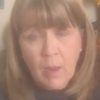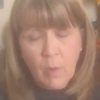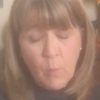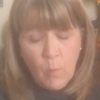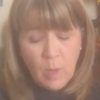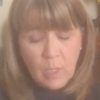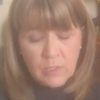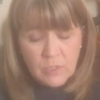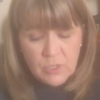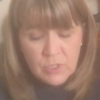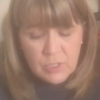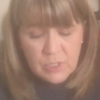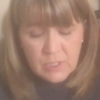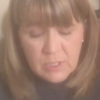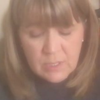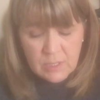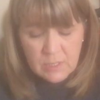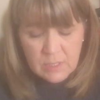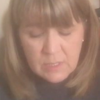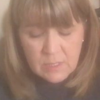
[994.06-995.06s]
washed
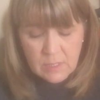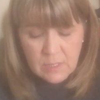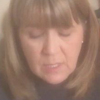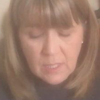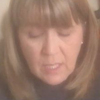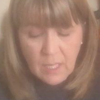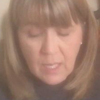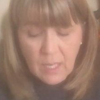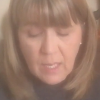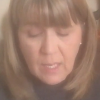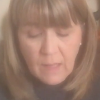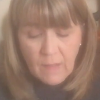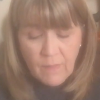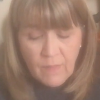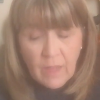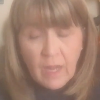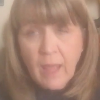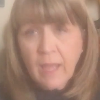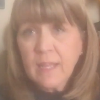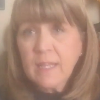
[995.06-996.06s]
it, and
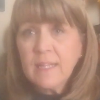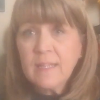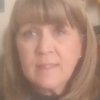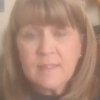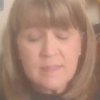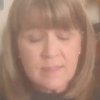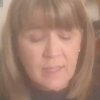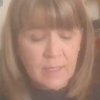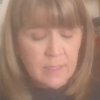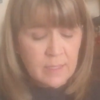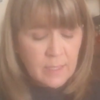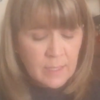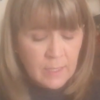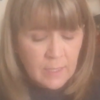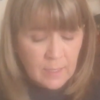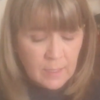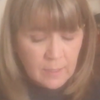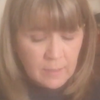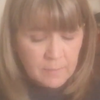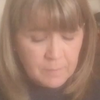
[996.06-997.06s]
then I heat set it
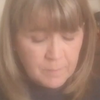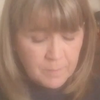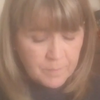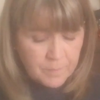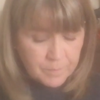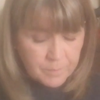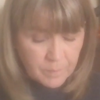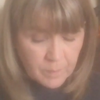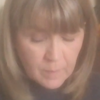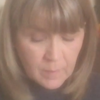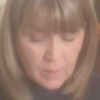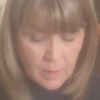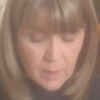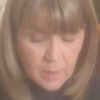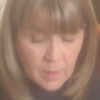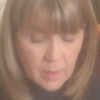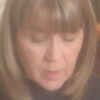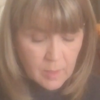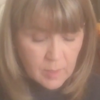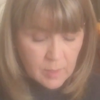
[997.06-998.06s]
again.
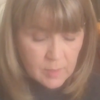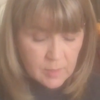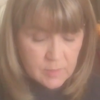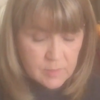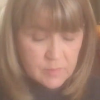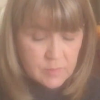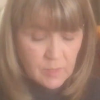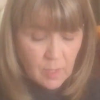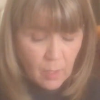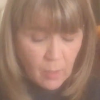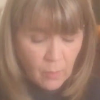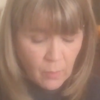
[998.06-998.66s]
So